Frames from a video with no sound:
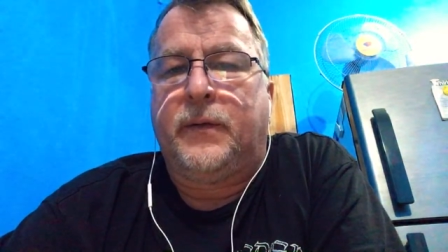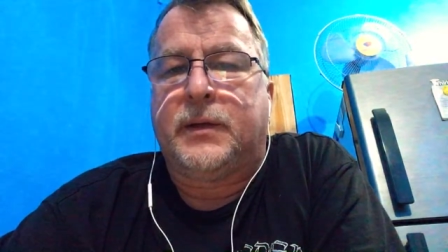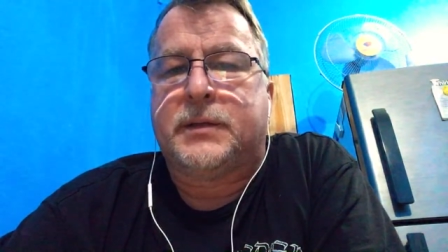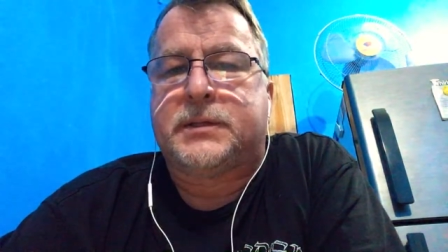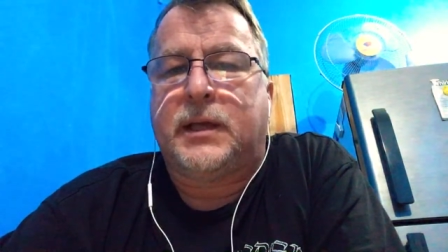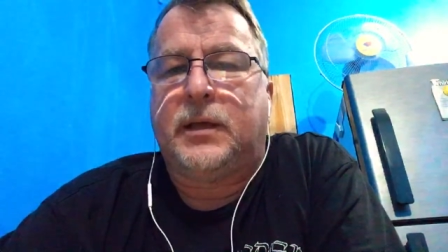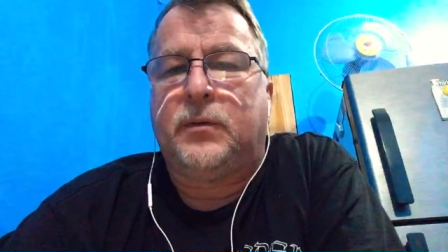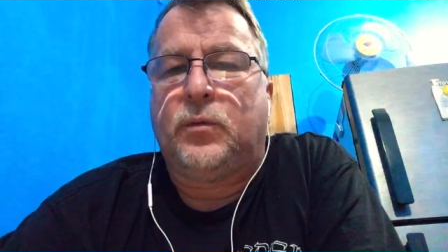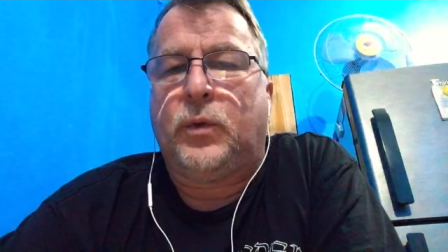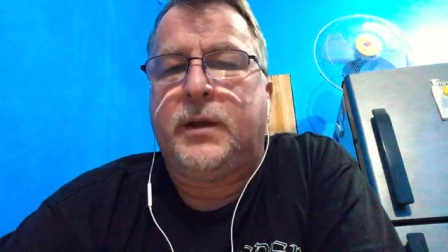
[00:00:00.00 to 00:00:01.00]
Let's see.
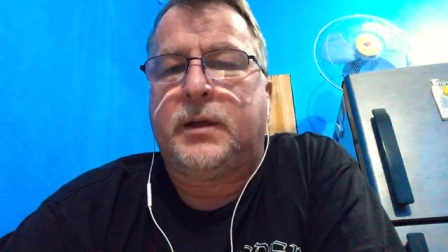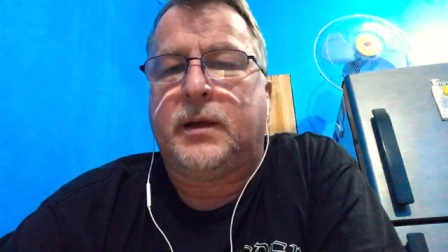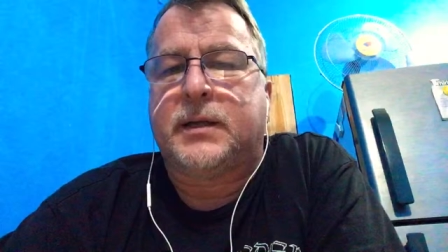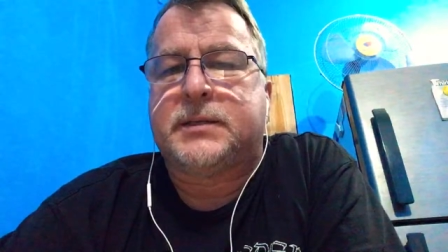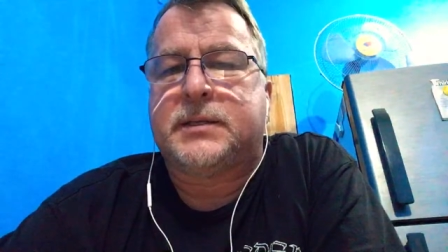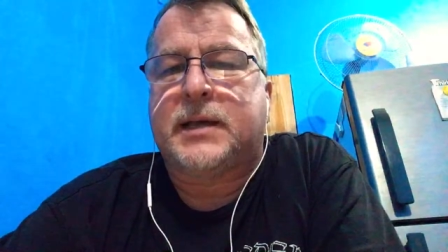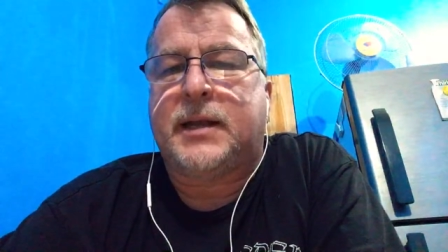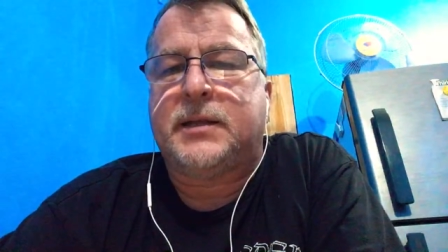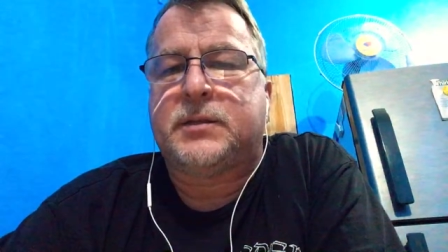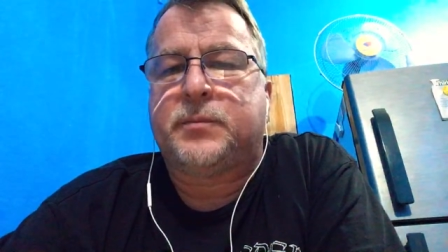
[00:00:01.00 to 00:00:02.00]
Win Duncan says that
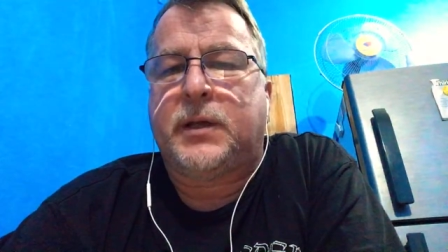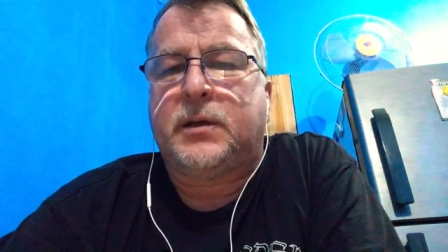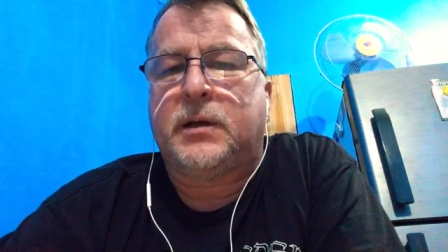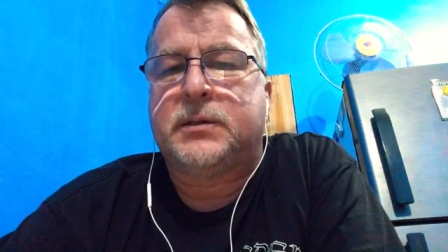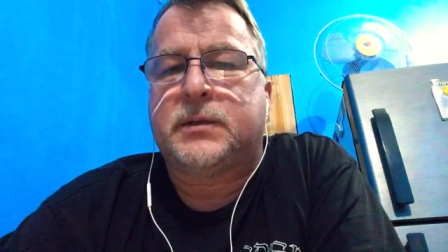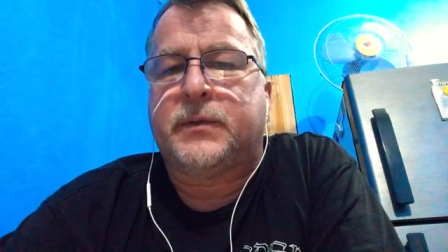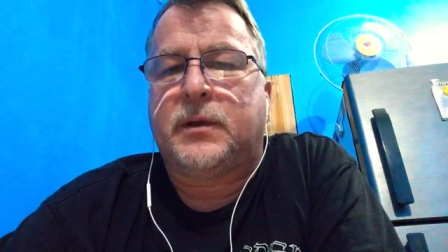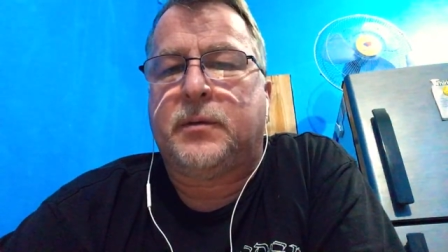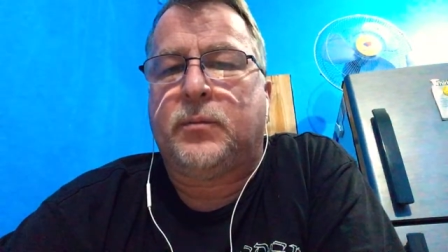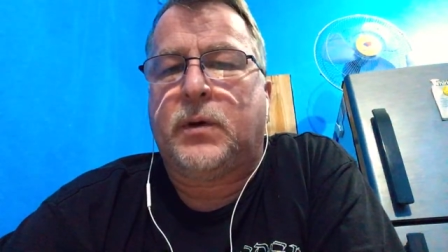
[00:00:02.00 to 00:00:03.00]
is because of
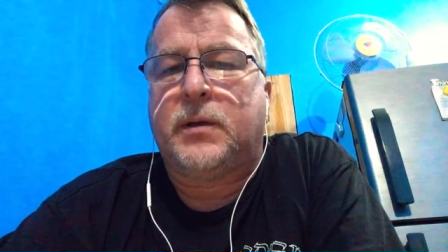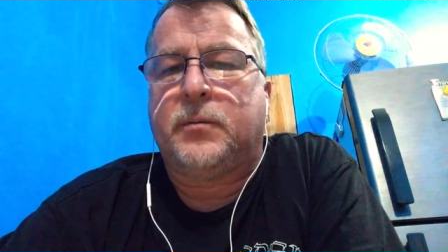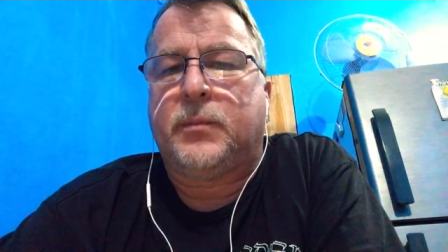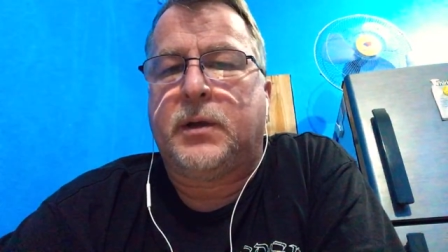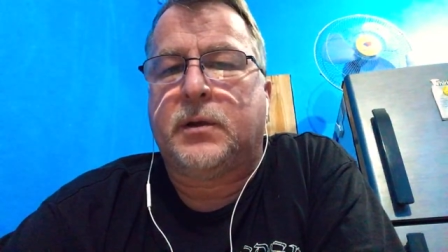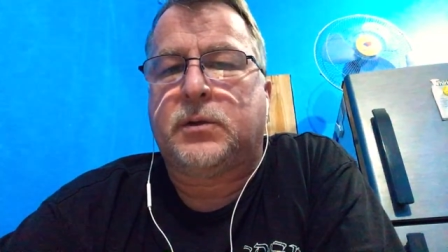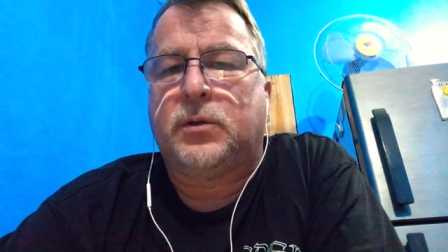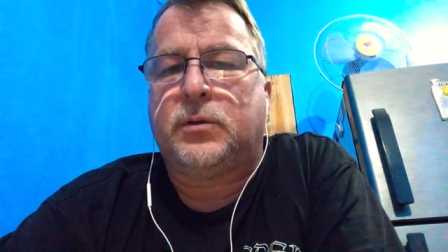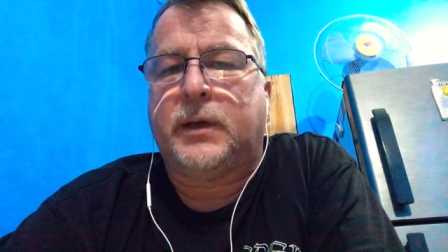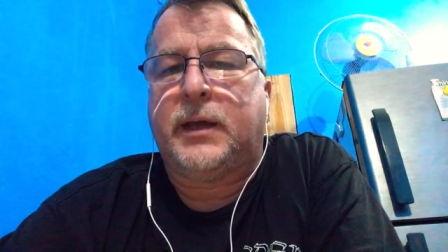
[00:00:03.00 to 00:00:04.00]
the
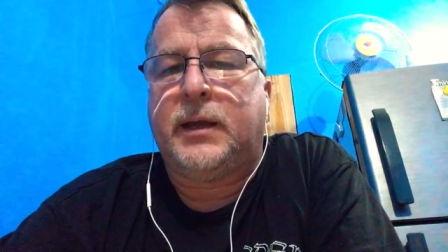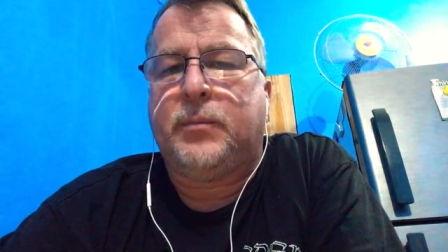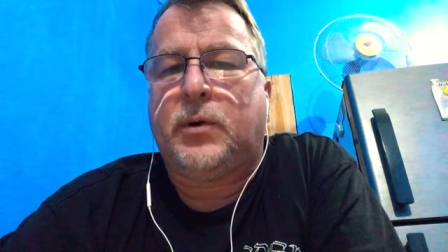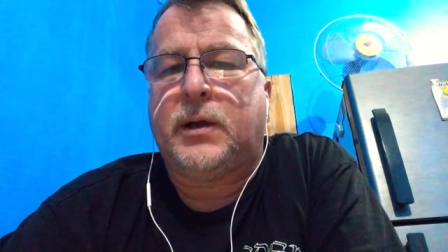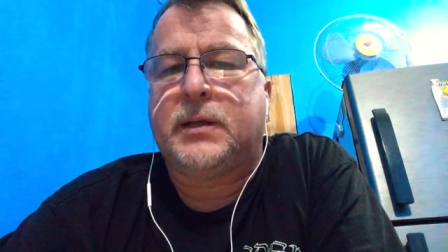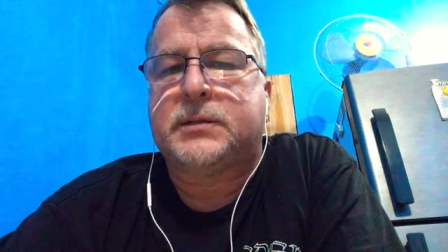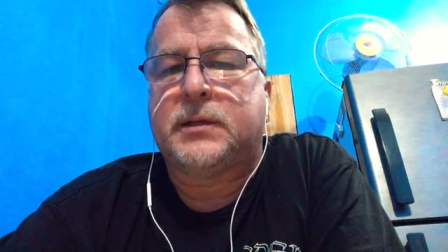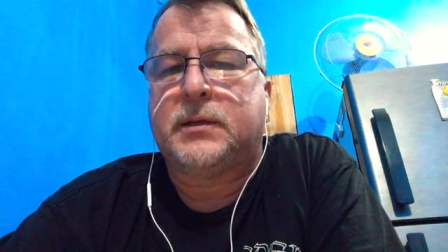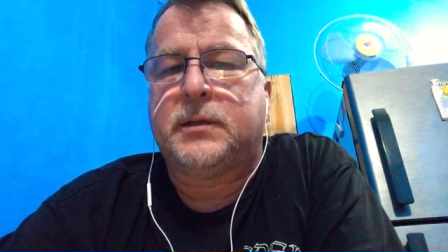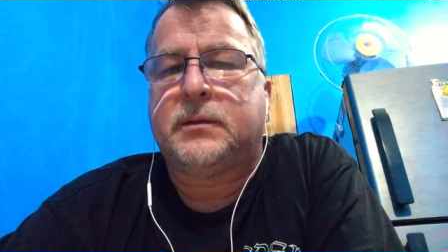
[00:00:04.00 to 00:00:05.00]
monoclonal antibodies
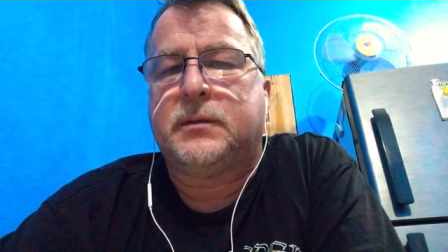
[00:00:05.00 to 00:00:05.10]
and the